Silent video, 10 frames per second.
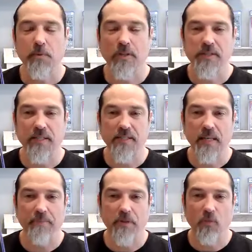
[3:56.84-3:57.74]
This book is the
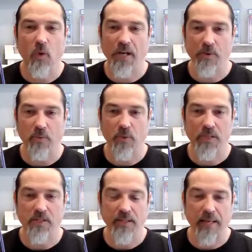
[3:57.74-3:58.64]
example of why you
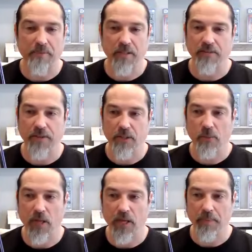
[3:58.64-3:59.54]
would want to slab stuff. I
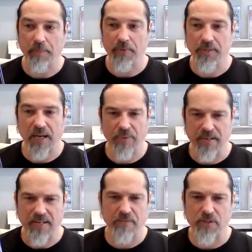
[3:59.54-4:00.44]
know a lot of people say, I
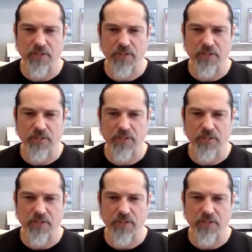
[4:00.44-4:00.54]
would